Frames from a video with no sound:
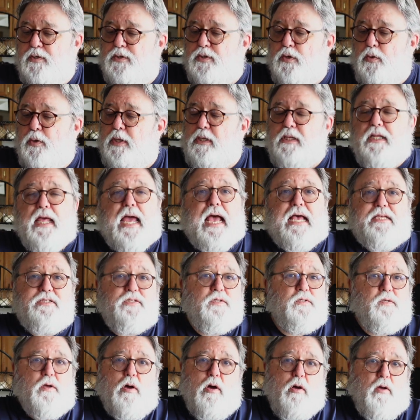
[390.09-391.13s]
So it
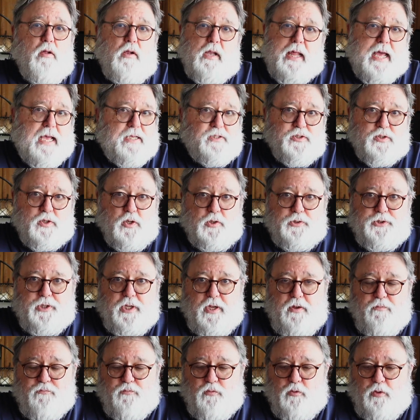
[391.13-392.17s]
lasts all
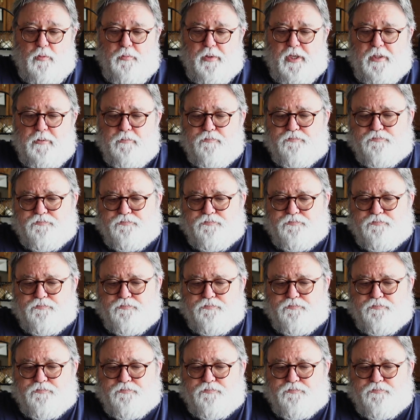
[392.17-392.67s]
day for me.